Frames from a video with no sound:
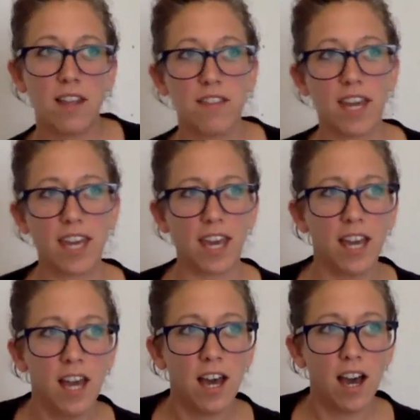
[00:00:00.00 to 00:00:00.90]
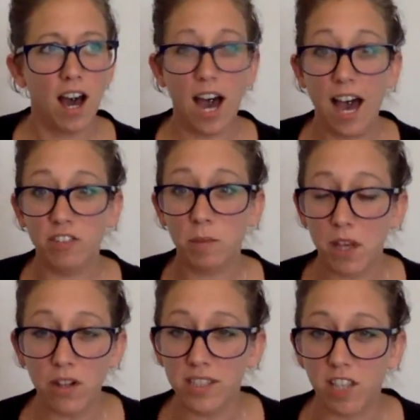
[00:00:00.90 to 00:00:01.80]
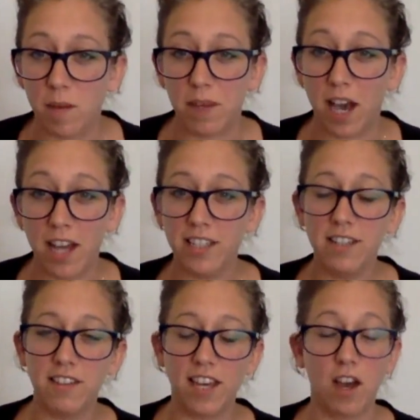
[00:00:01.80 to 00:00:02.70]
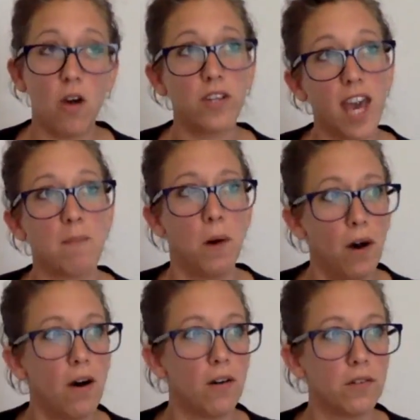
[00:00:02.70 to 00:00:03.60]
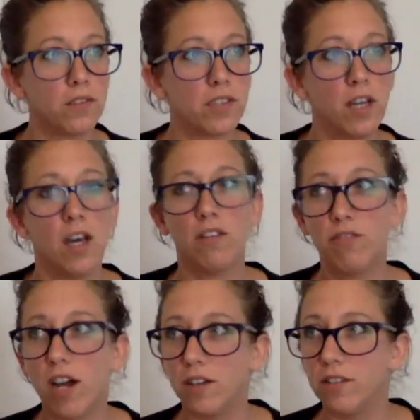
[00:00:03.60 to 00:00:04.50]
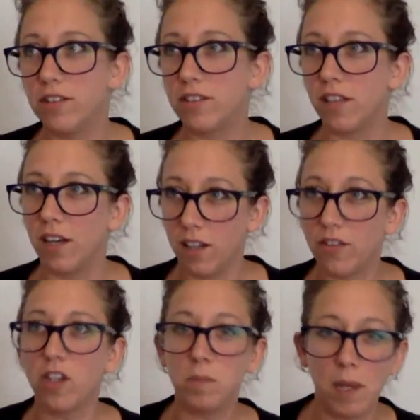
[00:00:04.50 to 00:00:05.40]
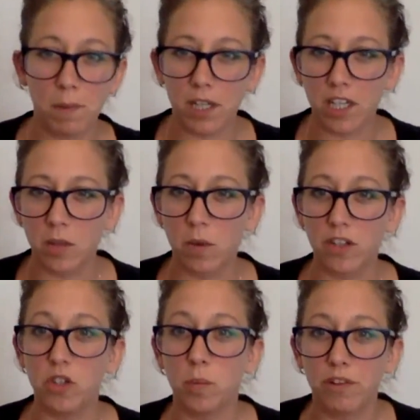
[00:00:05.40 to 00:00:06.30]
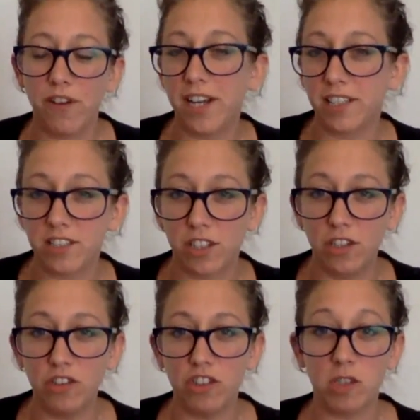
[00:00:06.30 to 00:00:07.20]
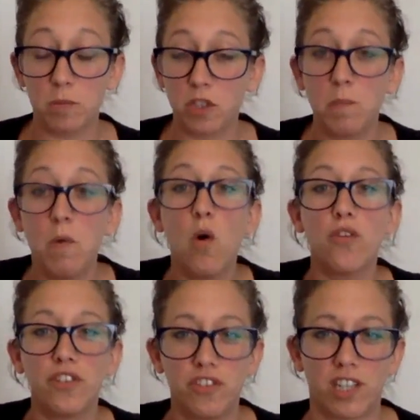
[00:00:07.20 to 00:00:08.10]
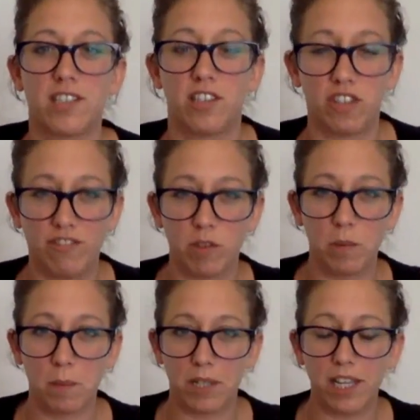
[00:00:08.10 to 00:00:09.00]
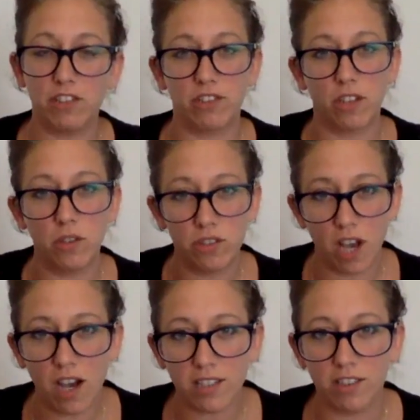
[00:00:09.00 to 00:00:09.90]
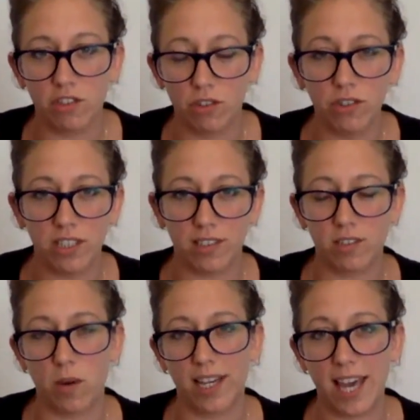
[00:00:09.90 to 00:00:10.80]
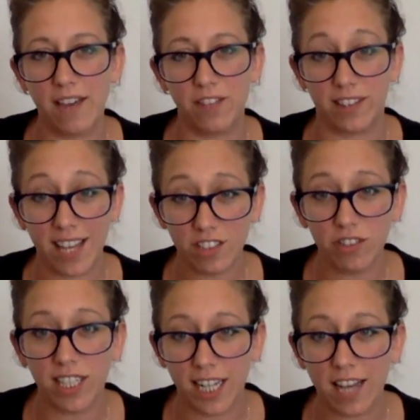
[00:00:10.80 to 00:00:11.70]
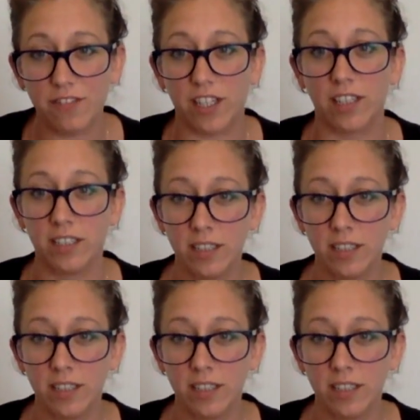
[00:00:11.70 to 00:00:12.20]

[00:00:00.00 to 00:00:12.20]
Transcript: thinking. I have to be honest, Toby, I didn't think, oh yeah, potholes, roads, those people are going to want, you're providing a solution to more than just the general population. So you targeted your audience quite carefully. That's really clever.